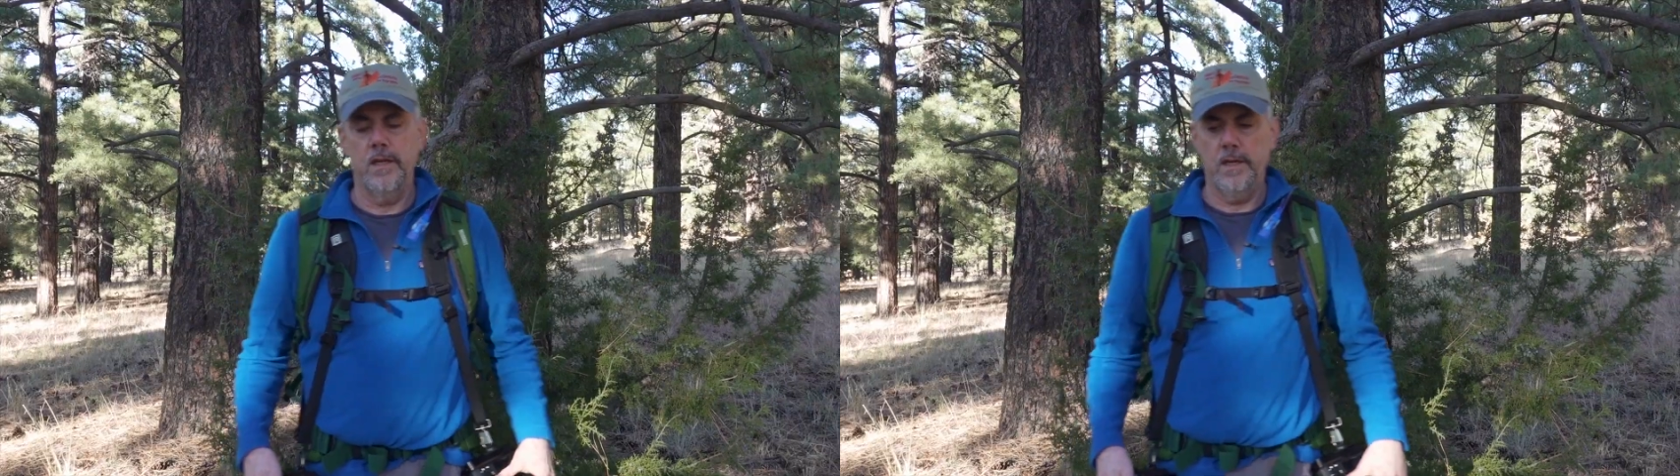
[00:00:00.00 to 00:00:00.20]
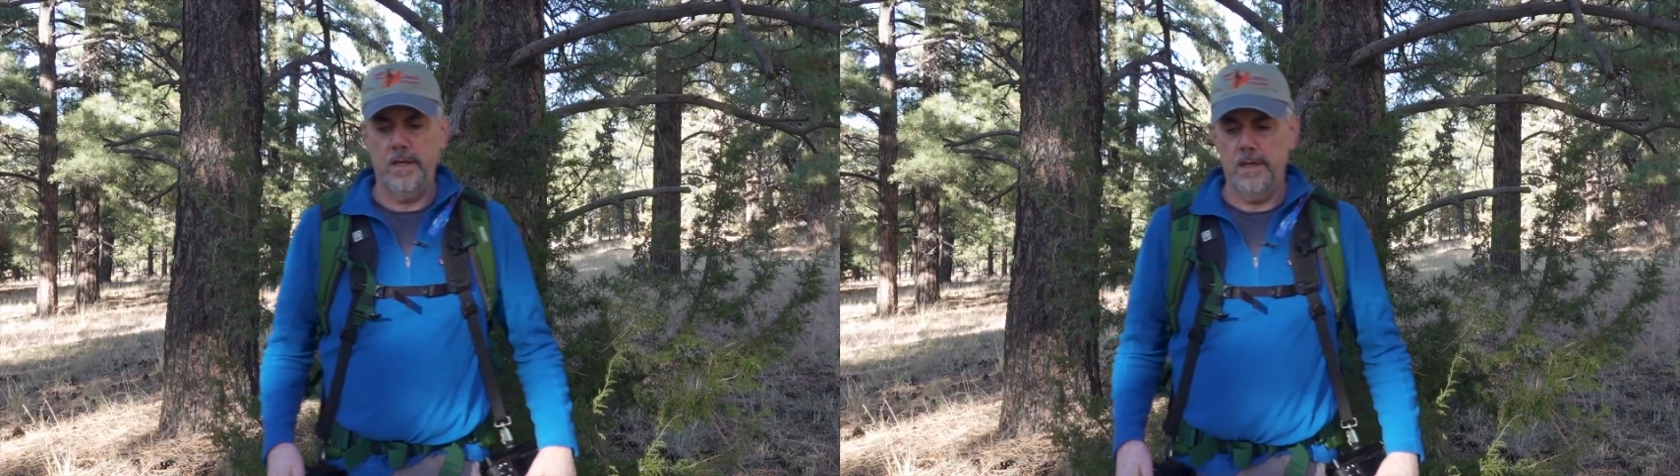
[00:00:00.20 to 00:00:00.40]

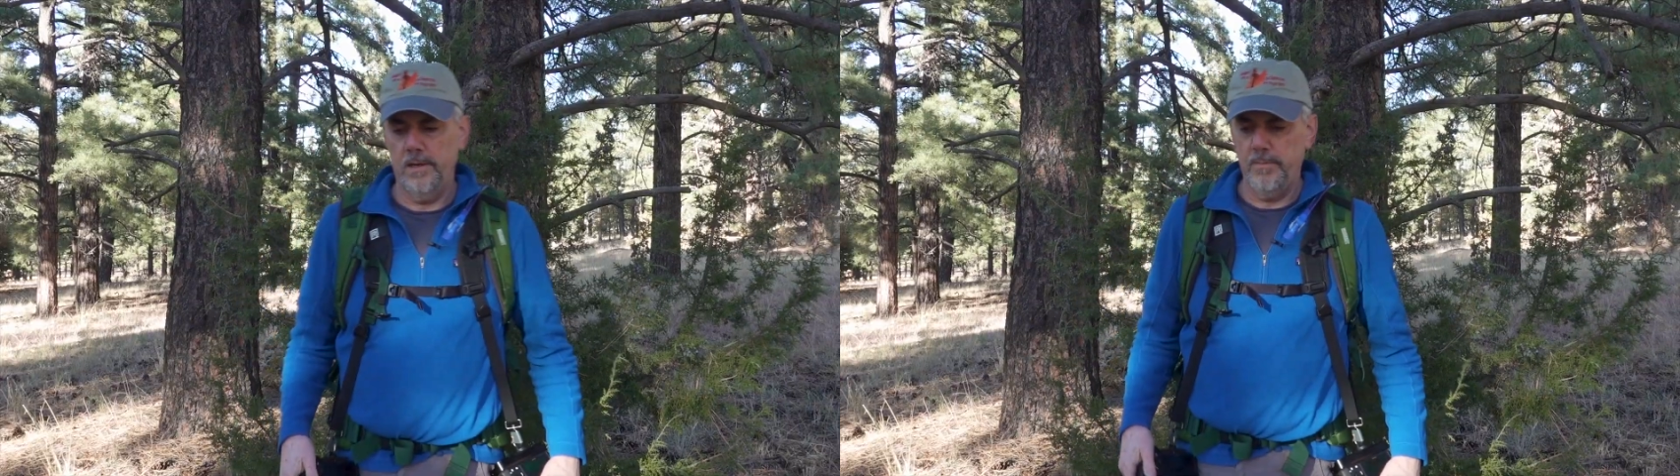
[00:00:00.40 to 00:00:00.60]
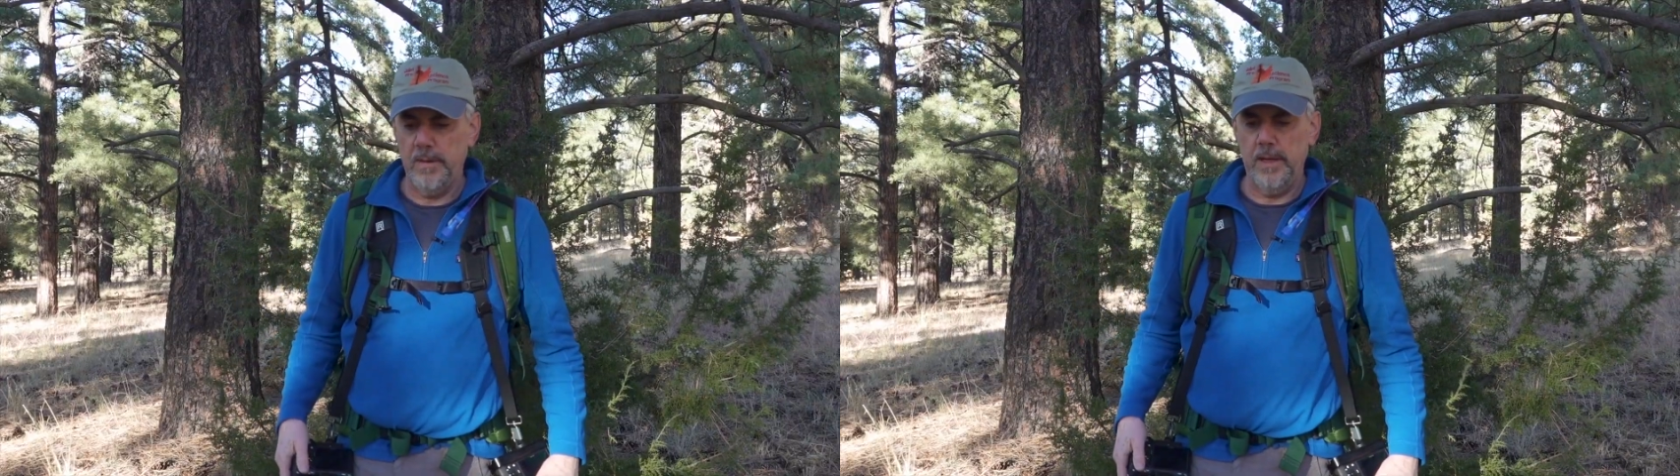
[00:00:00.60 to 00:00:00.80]

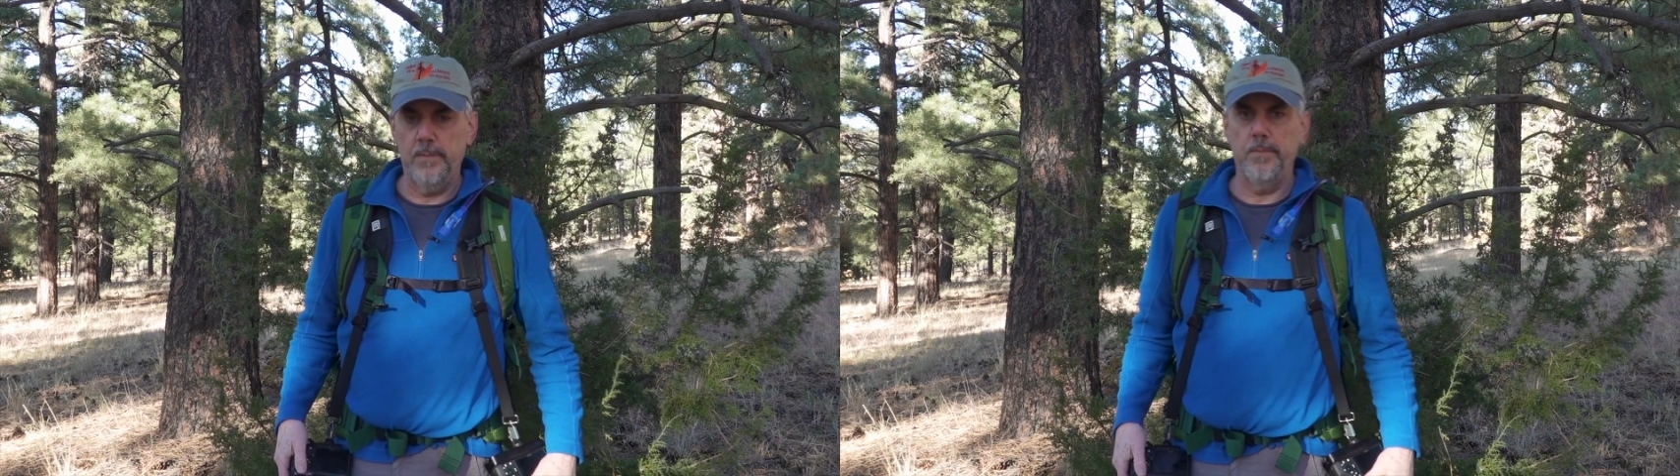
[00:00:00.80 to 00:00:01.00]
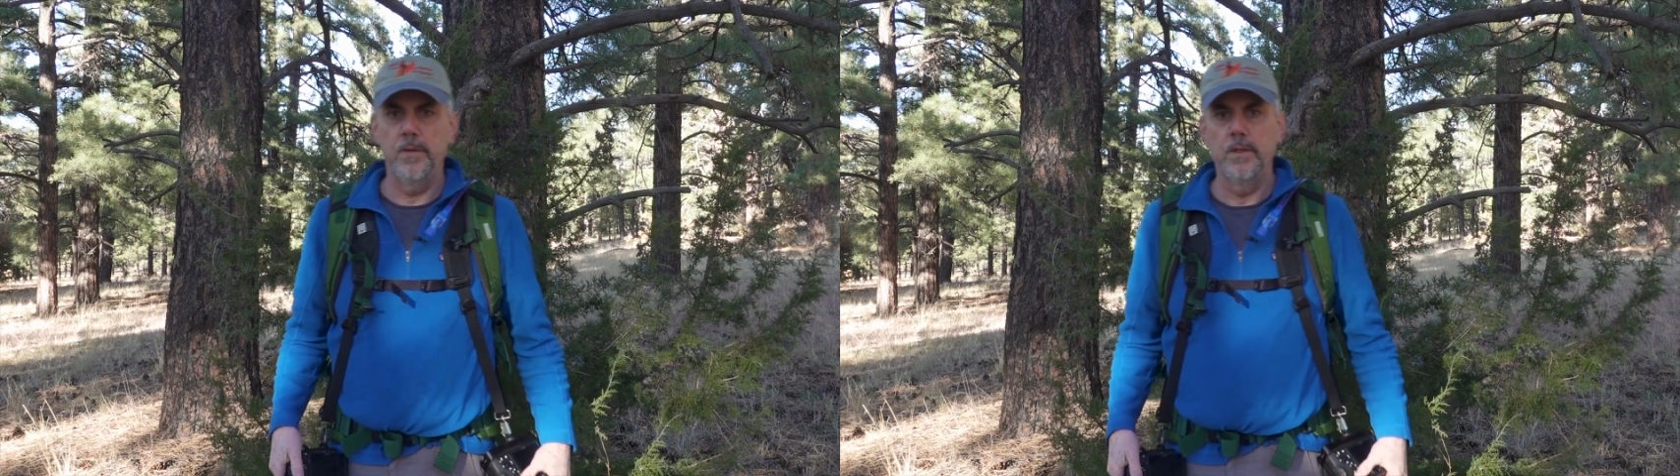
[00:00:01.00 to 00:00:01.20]

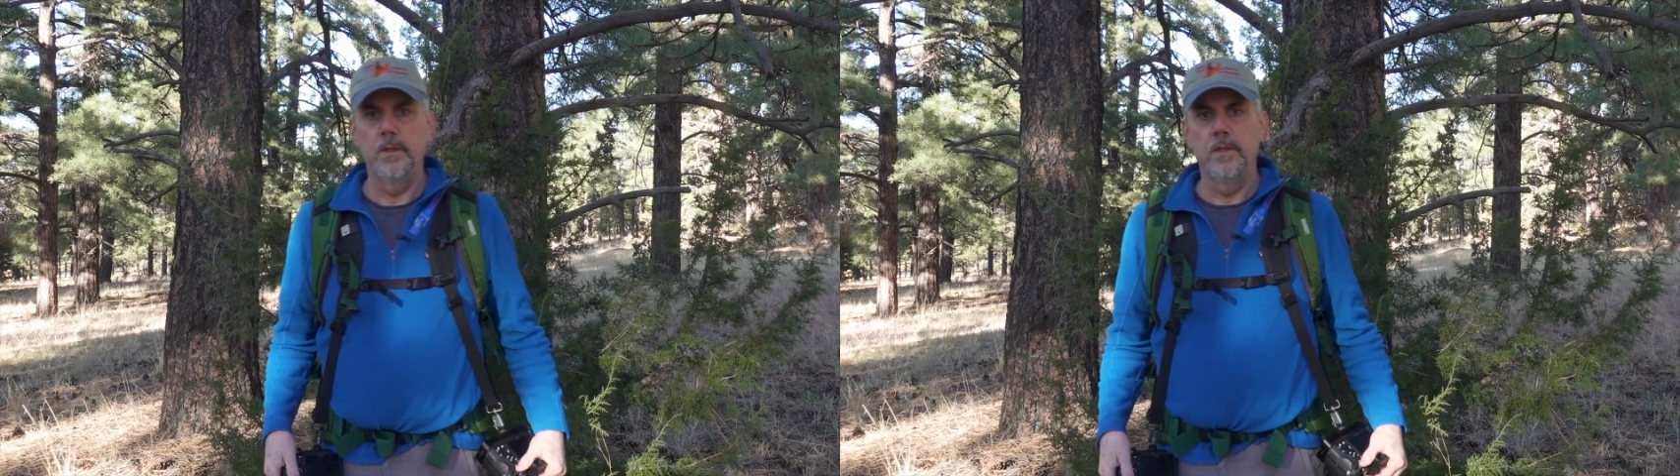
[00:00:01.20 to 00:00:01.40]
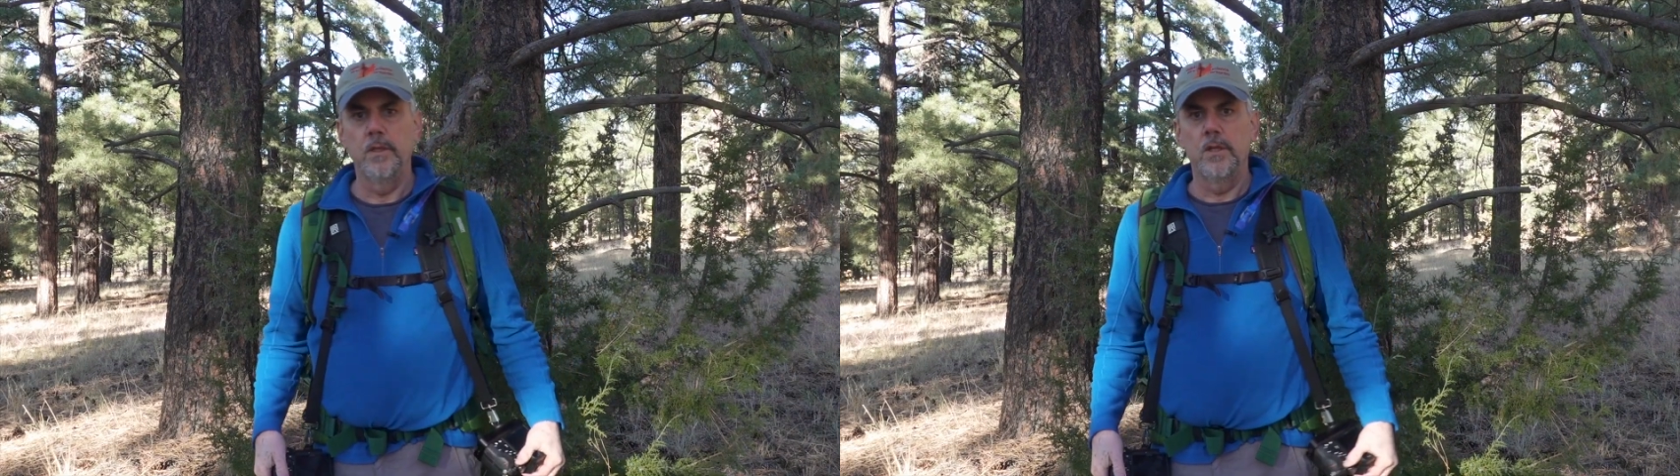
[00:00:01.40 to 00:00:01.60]
I'm
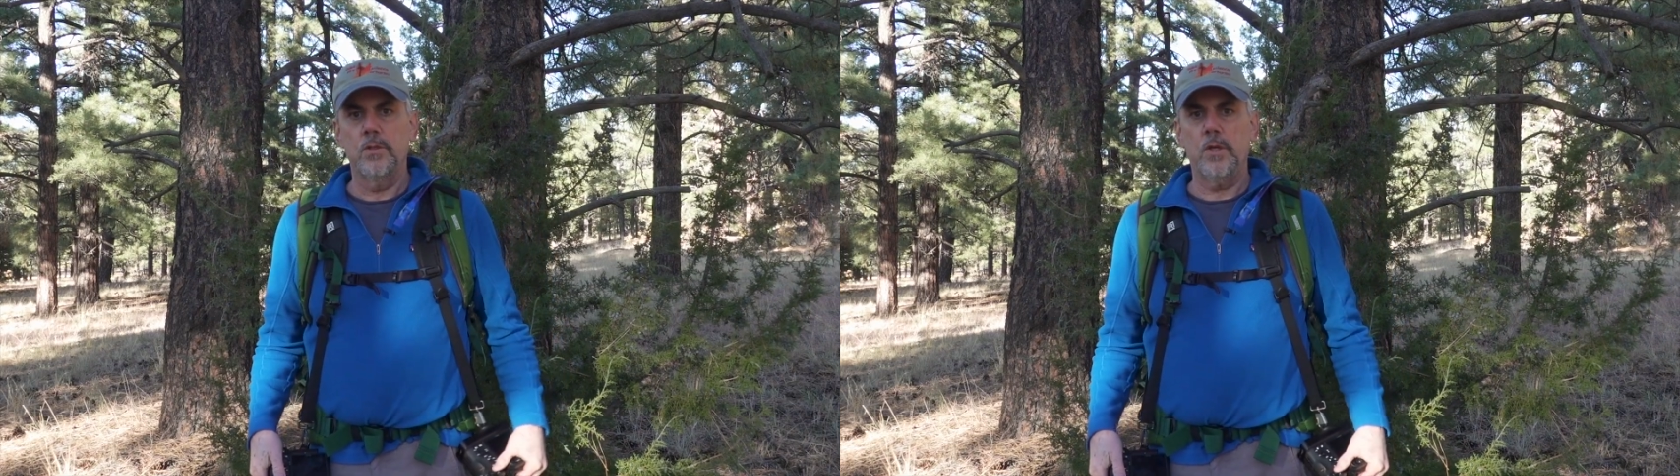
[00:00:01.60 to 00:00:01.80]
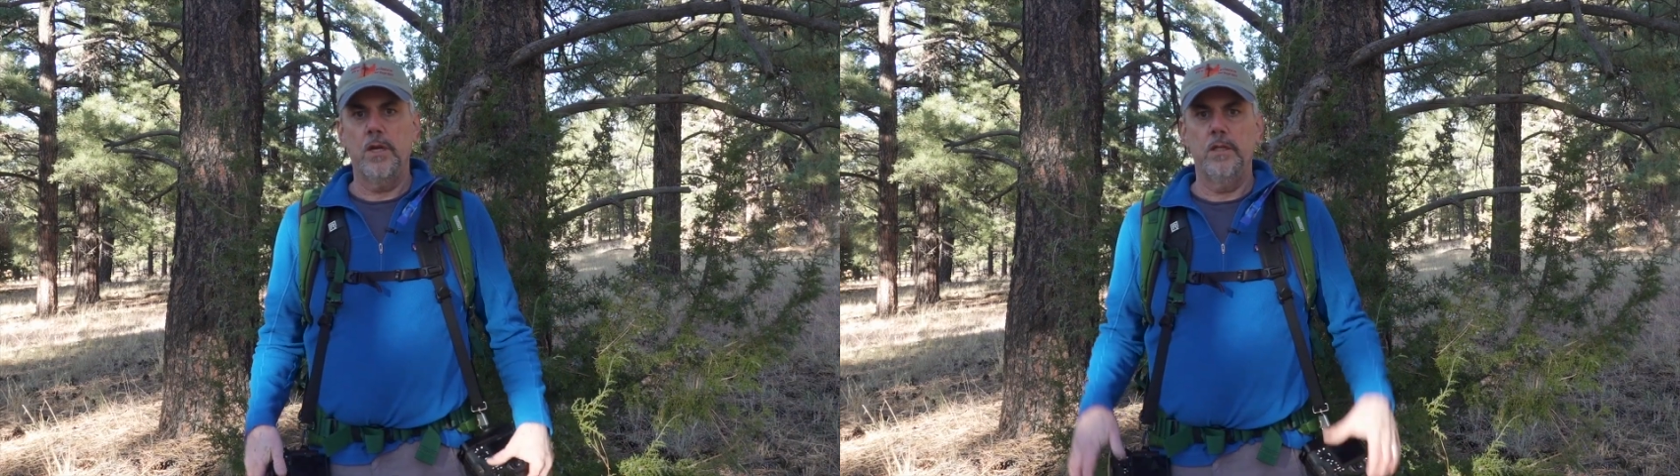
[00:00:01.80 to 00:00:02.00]

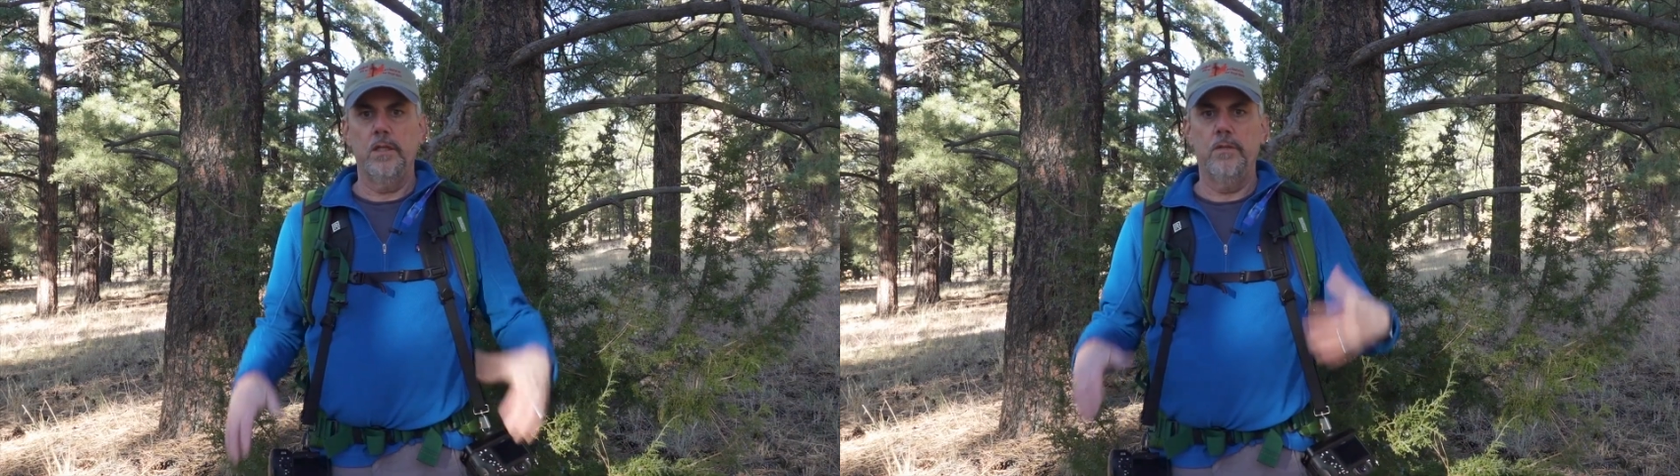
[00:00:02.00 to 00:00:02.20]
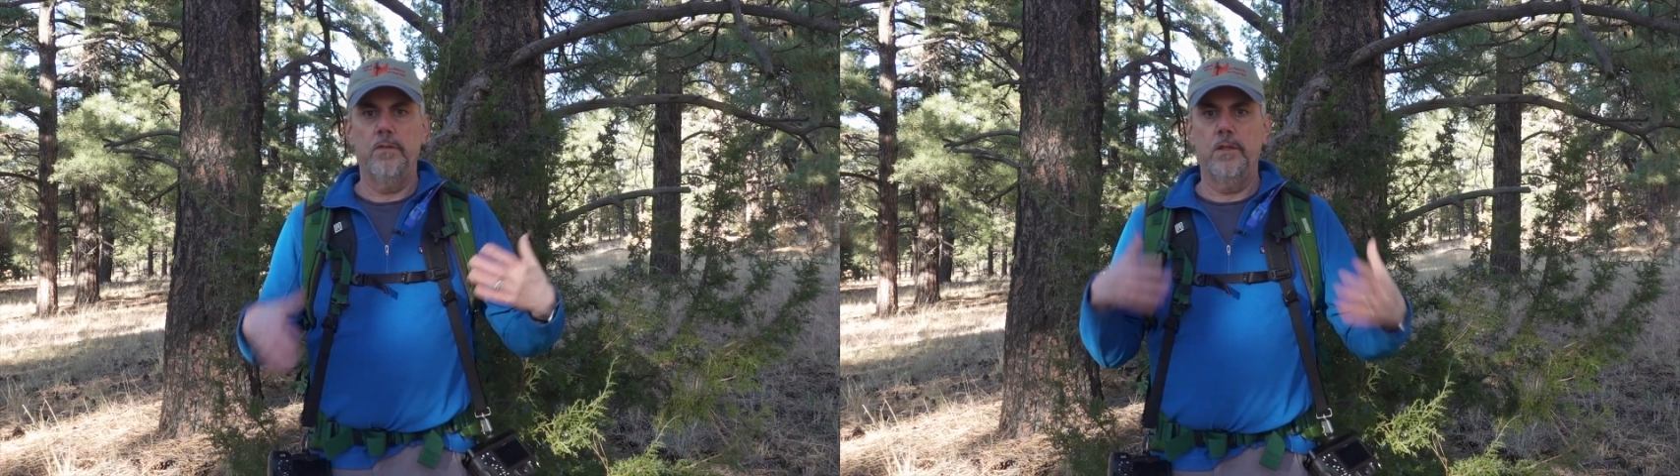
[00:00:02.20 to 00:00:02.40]
trying to
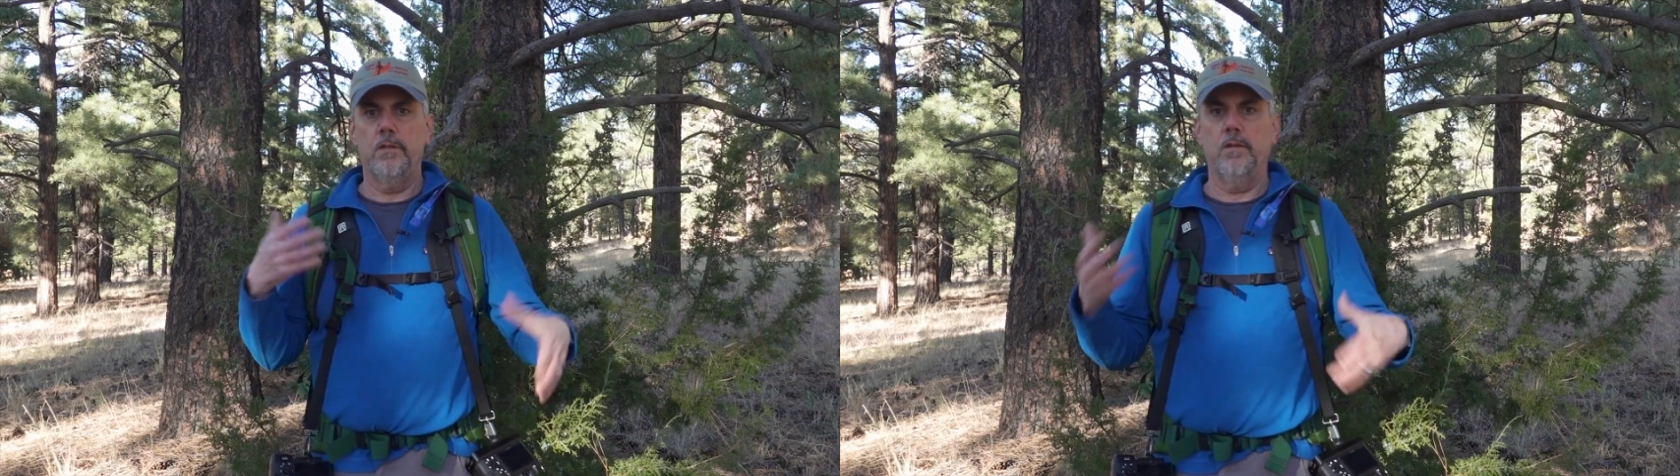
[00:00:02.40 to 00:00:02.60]
give it